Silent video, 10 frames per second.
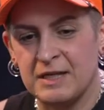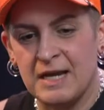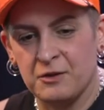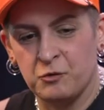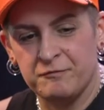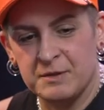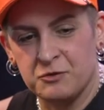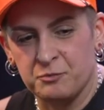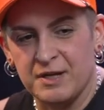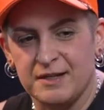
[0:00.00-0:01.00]
now that we've been
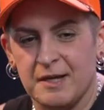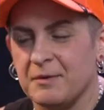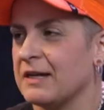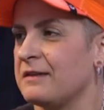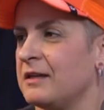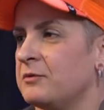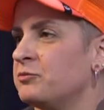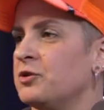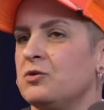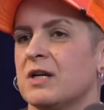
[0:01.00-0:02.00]
through pandemic, I think
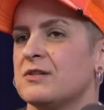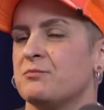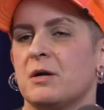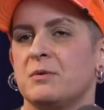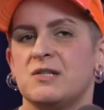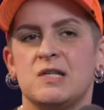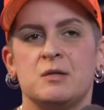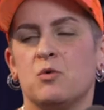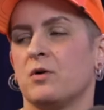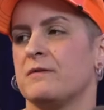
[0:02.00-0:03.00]
you guys have probably
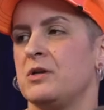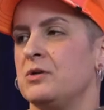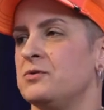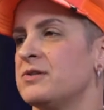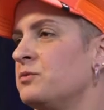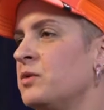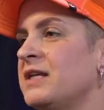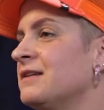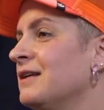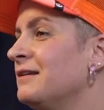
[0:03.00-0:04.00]
seen more of the news than we
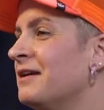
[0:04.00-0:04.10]
did.